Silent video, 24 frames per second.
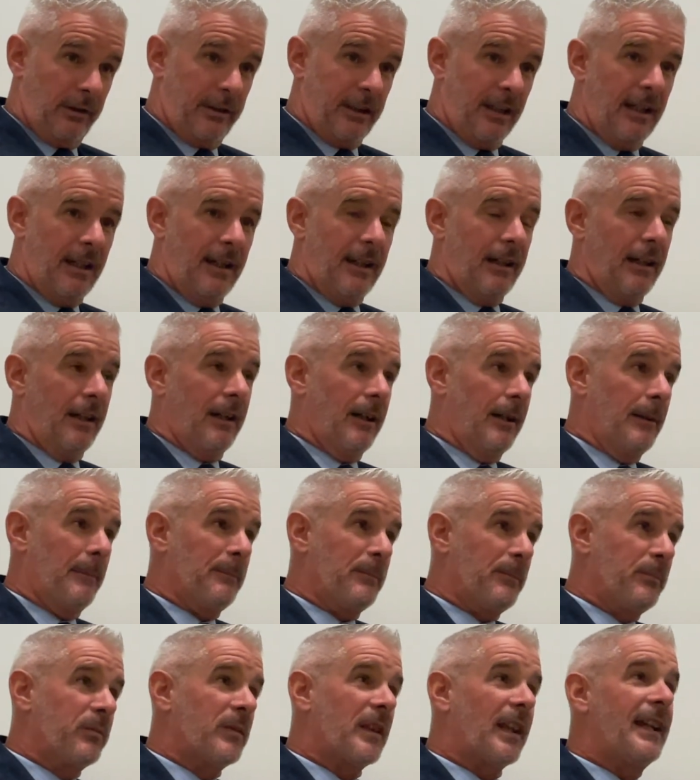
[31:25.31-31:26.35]

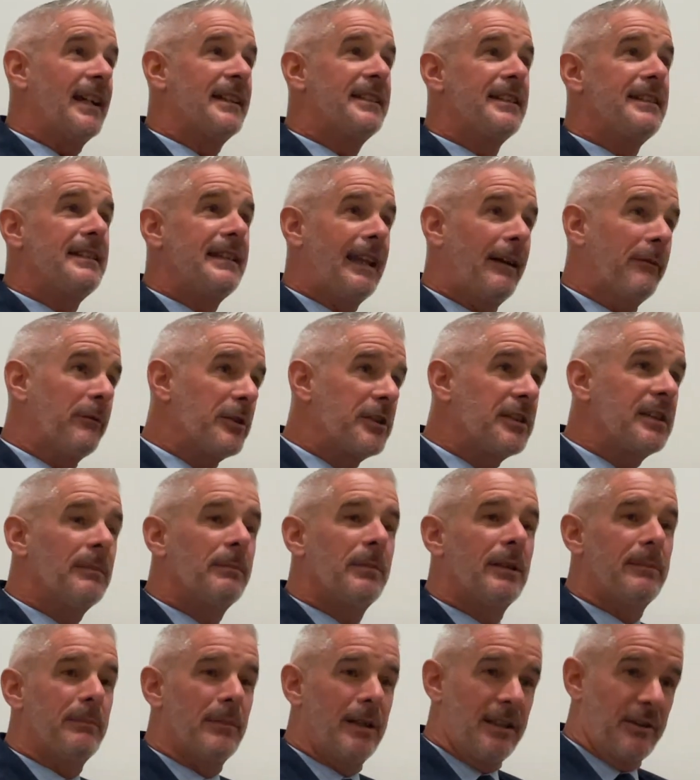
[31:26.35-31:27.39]
it
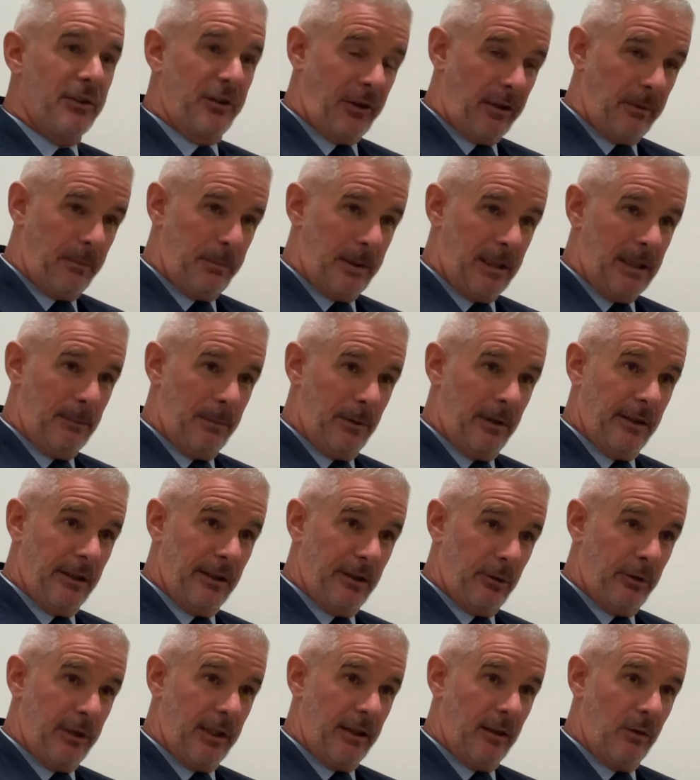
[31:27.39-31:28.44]
inevitably means that people are
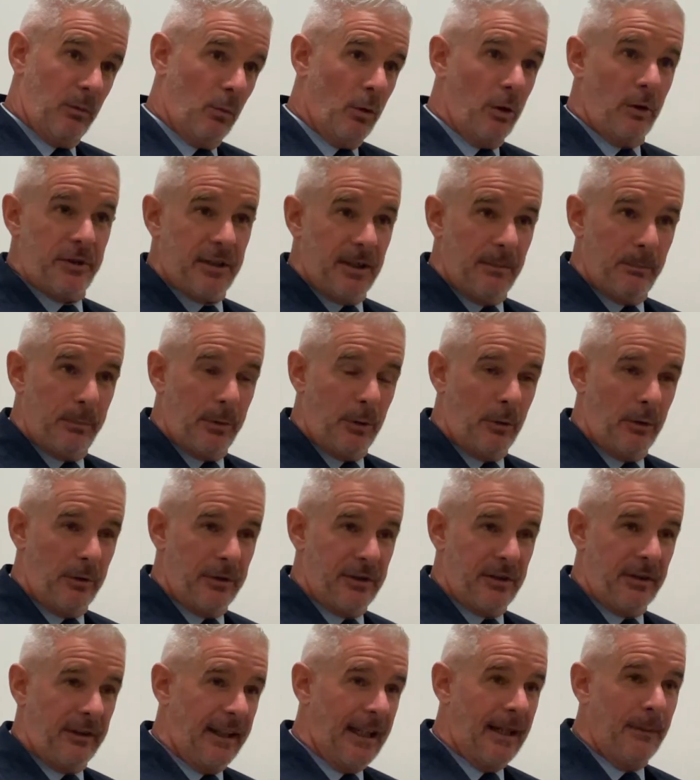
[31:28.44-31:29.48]
looking at what's
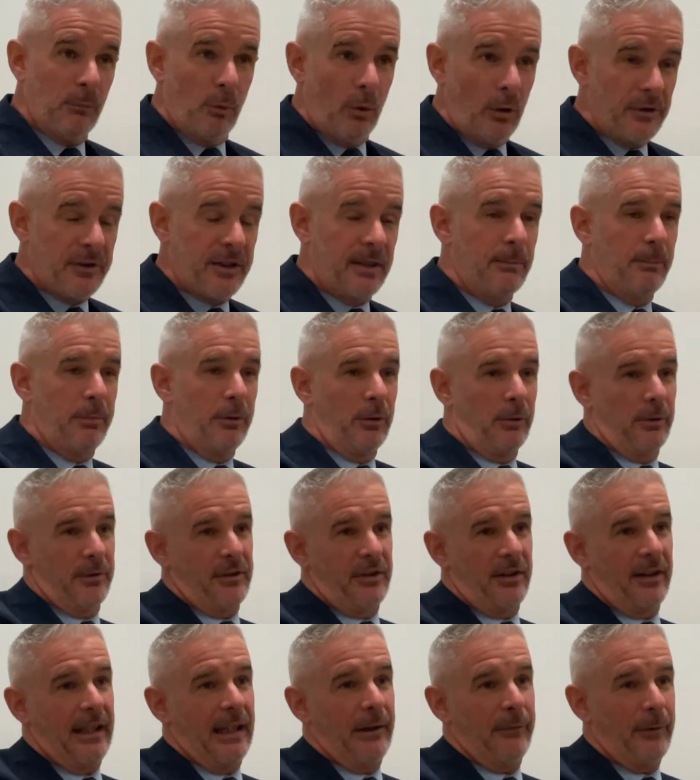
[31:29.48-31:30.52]
important to them, what's
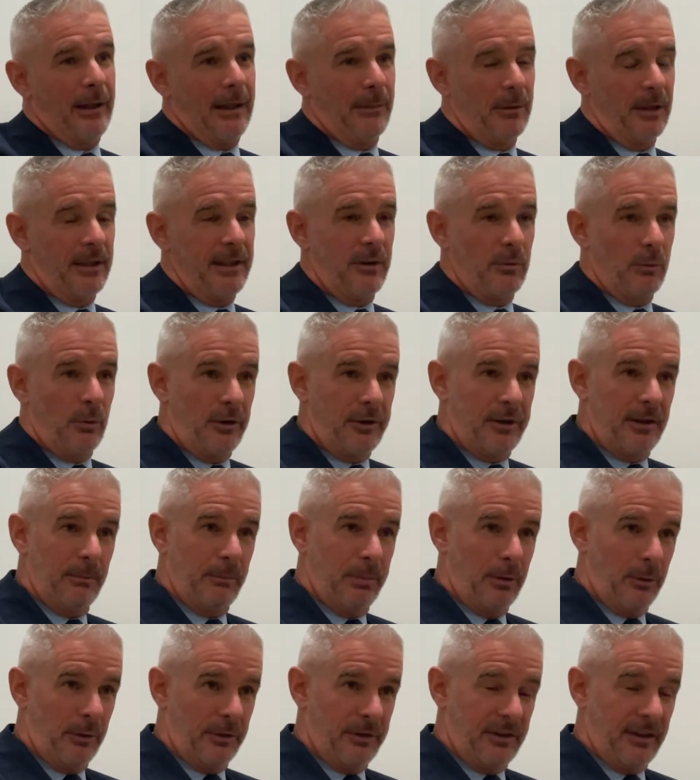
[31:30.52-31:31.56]
important to their families, what's
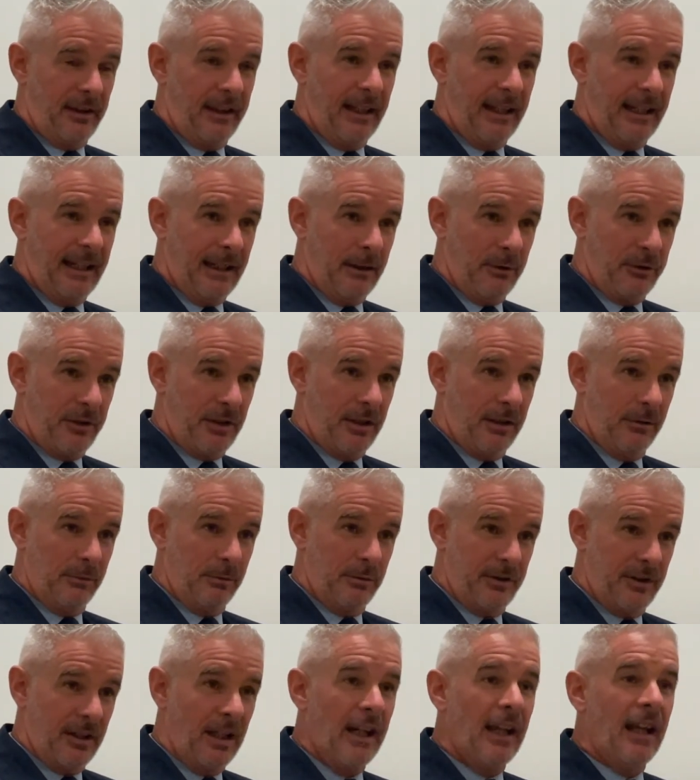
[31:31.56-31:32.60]
important to their
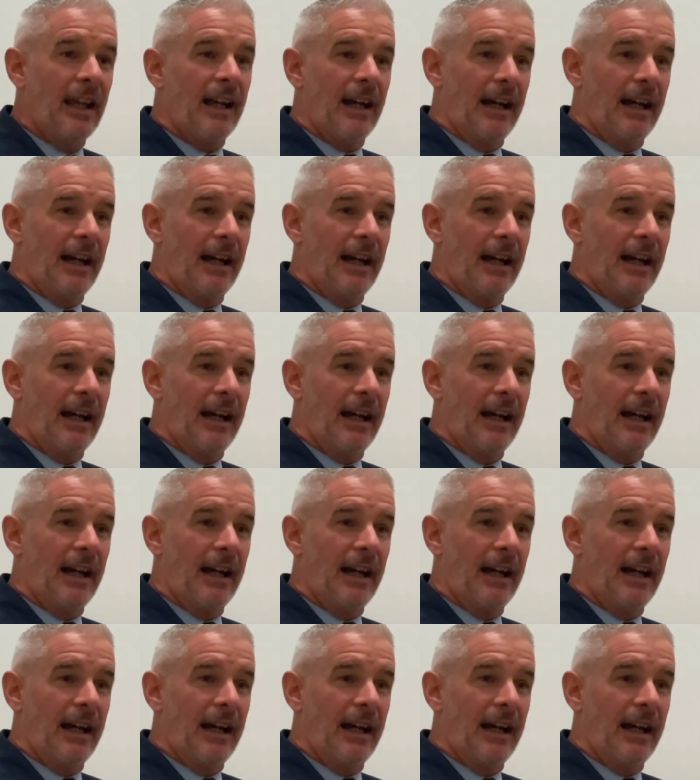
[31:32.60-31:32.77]
households,